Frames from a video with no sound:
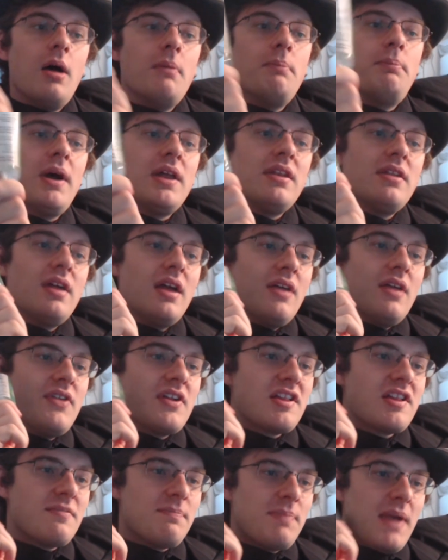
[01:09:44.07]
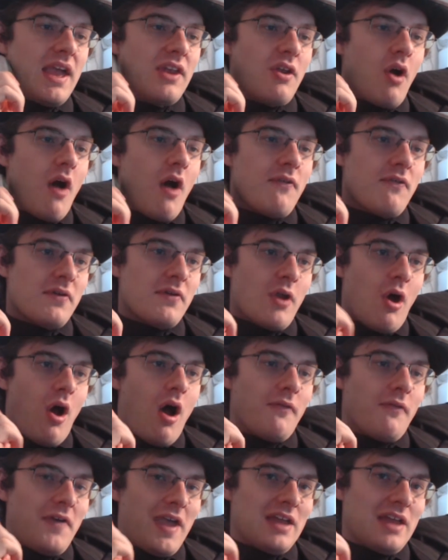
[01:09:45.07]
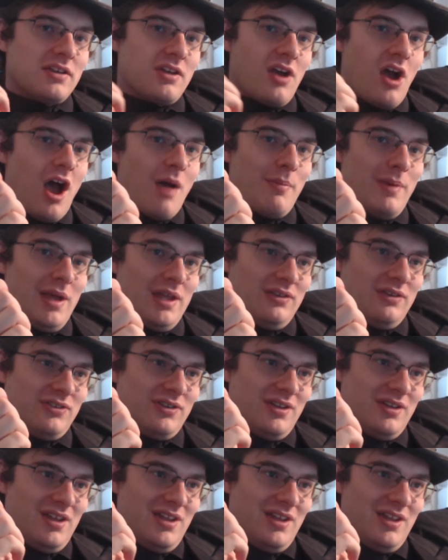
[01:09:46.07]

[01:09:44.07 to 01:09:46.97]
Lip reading: But this is made off of an offhand comment